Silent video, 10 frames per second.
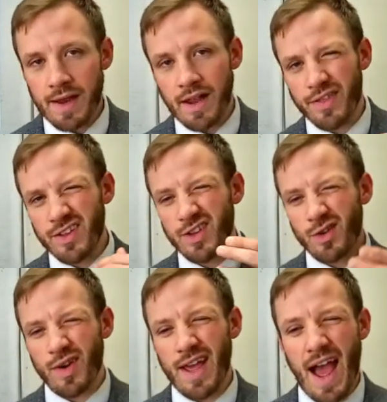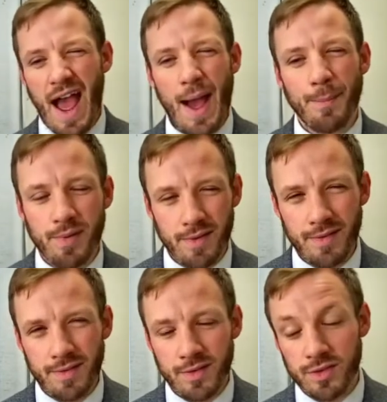Now, things didn't really
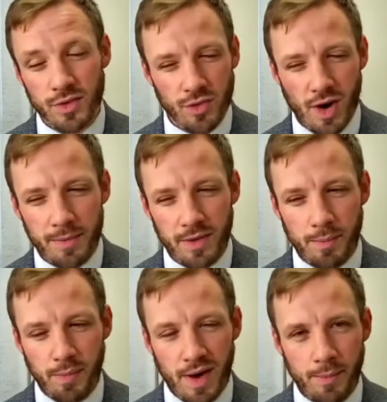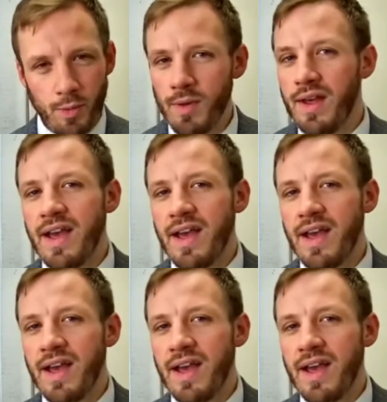happen as described in the Bible.